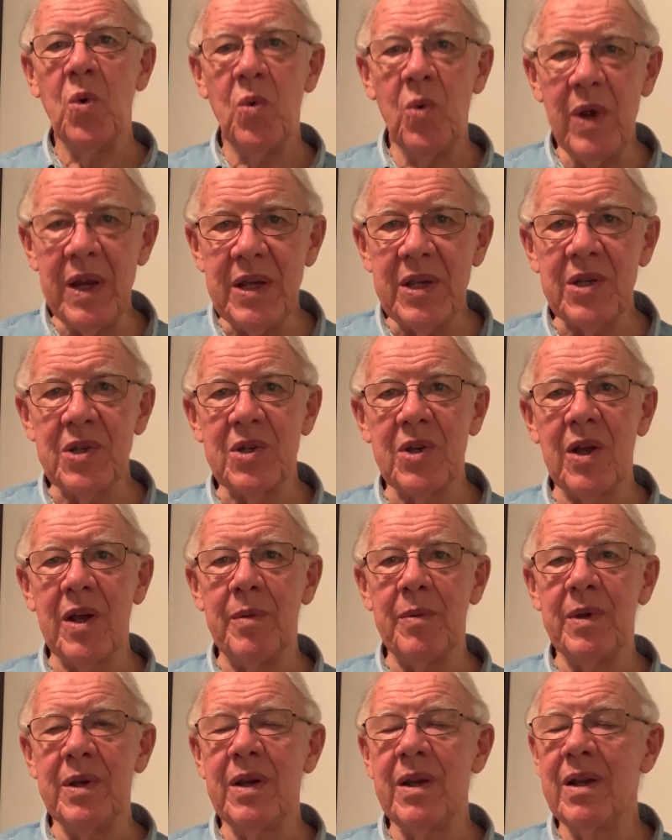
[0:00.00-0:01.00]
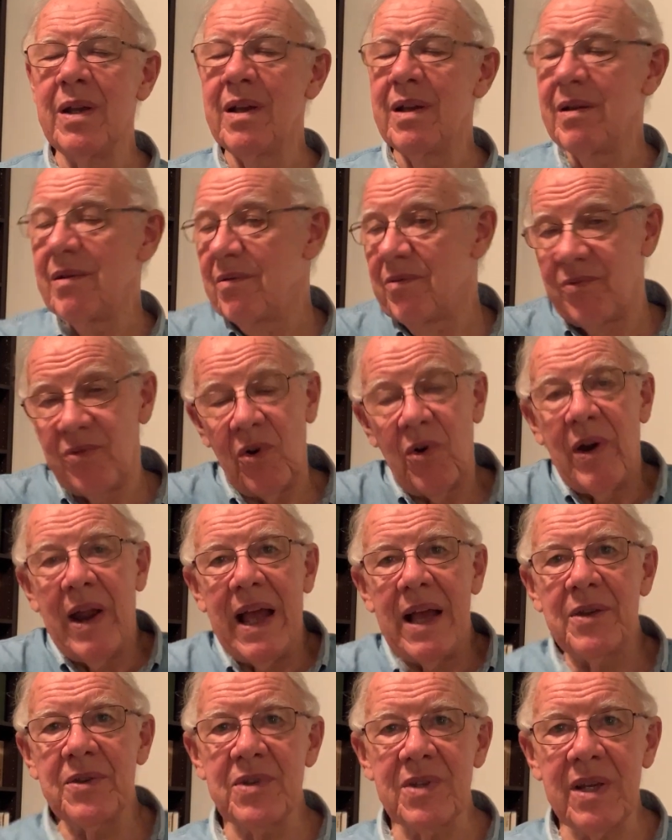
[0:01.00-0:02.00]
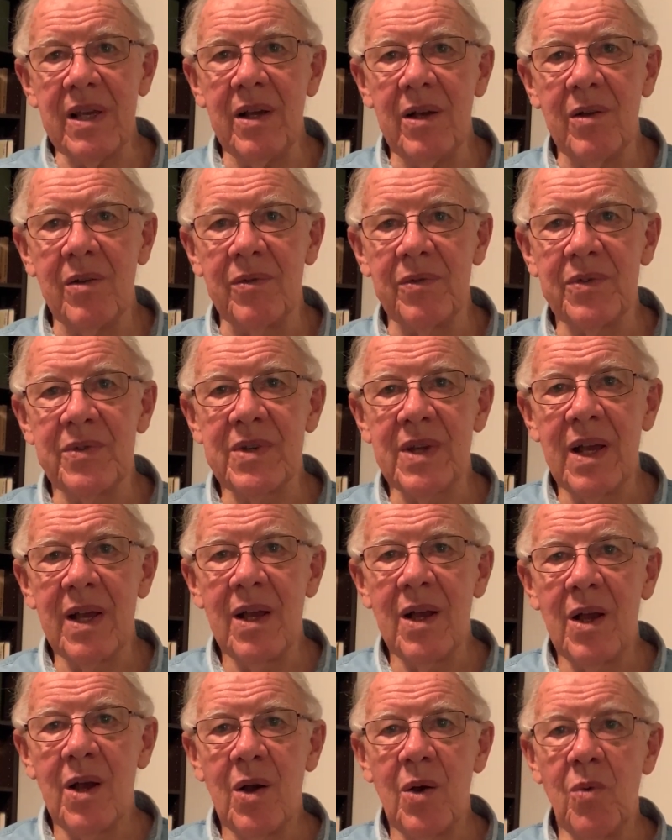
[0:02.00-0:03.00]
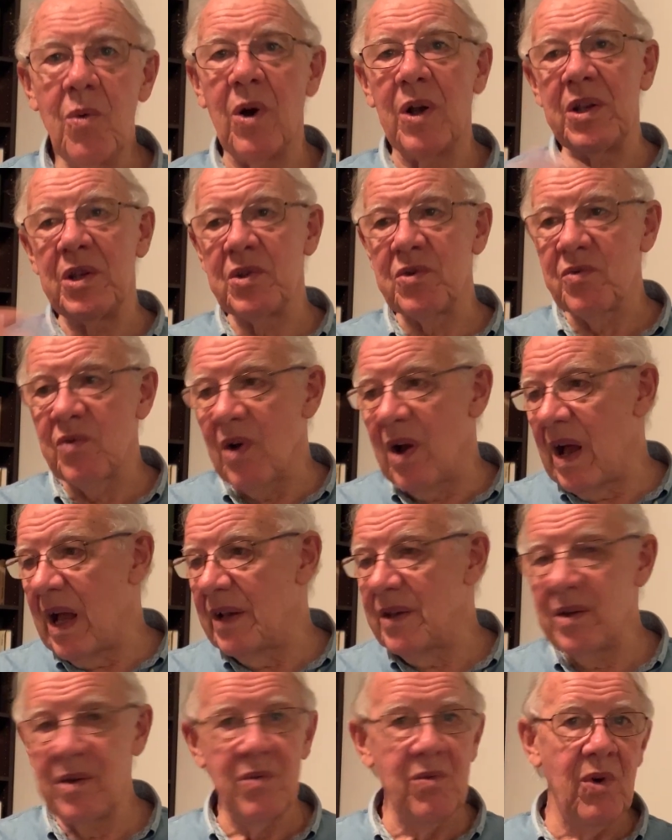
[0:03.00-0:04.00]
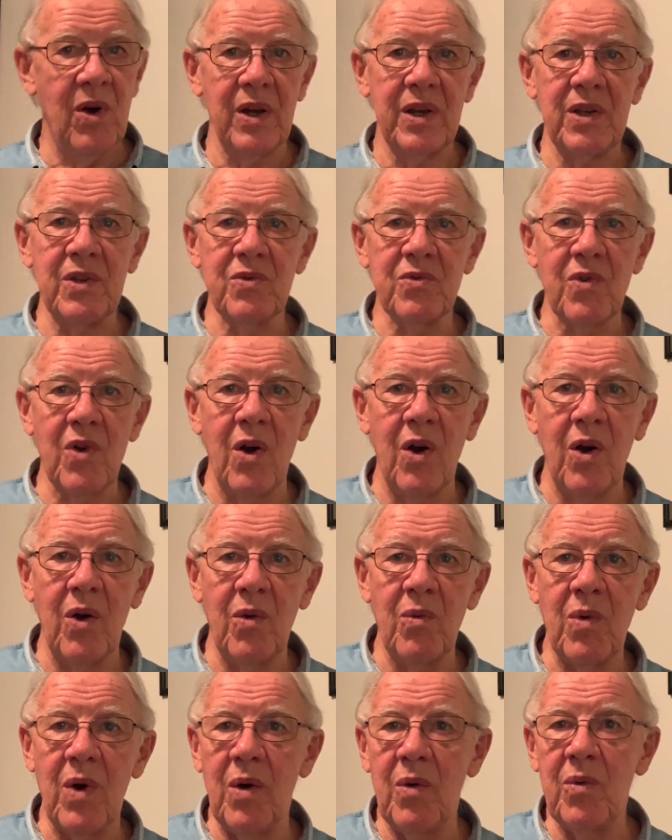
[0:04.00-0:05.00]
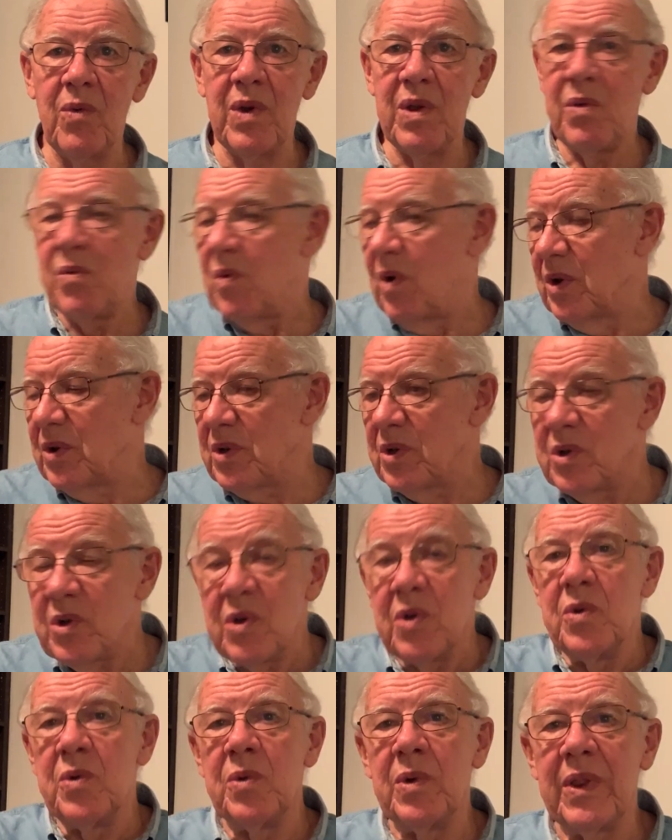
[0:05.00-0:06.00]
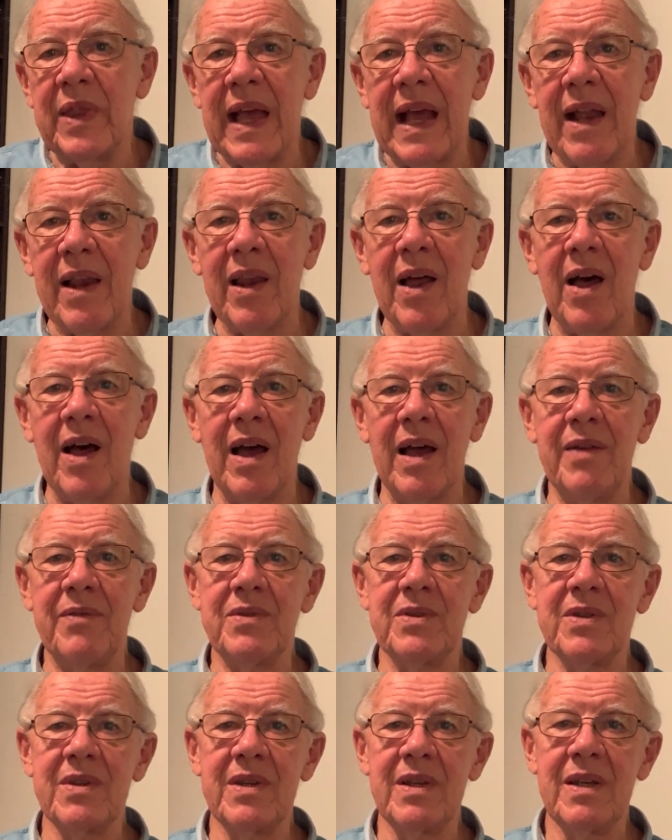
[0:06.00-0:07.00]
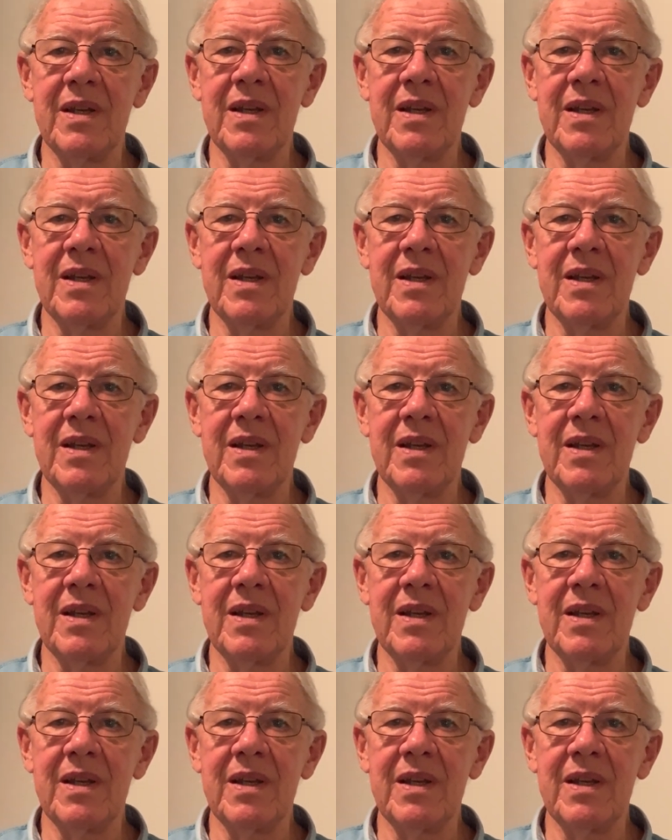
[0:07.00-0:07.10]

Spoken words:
We determine for ourselves what is right and what is wrong, what we want to do with our lives.